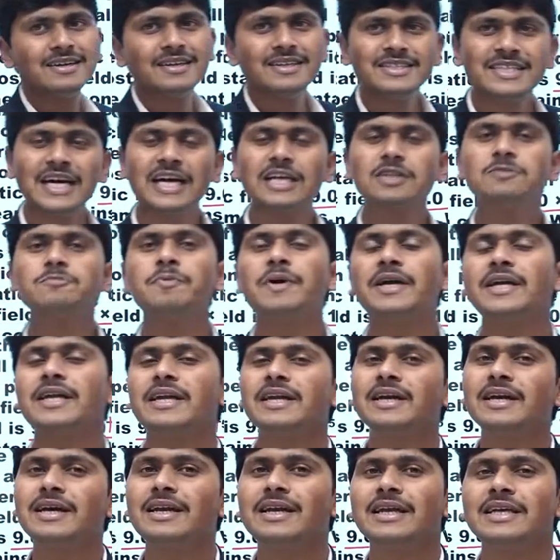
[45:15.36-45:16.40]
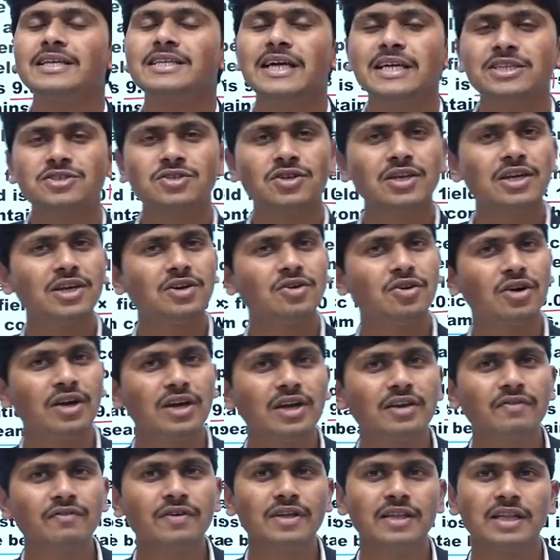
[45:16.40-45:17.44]
charged particle is actually
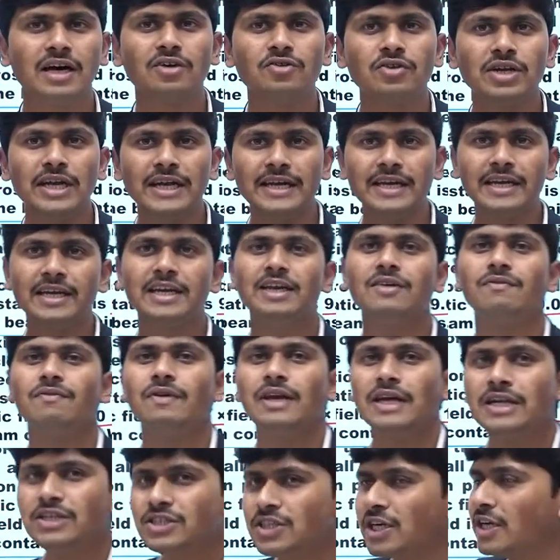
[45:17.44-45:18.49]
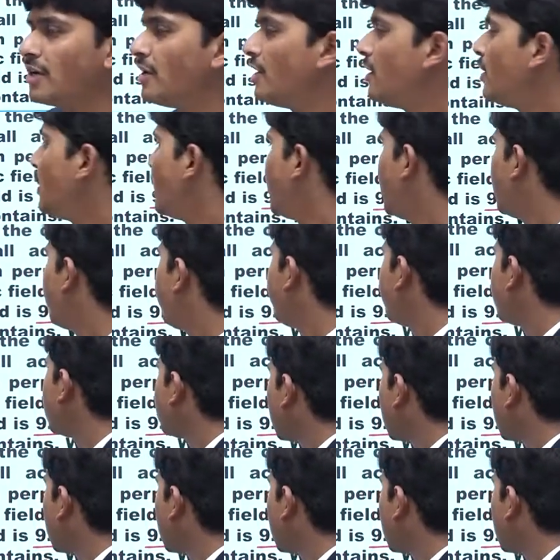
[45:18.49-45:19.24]
going without any deflection, it means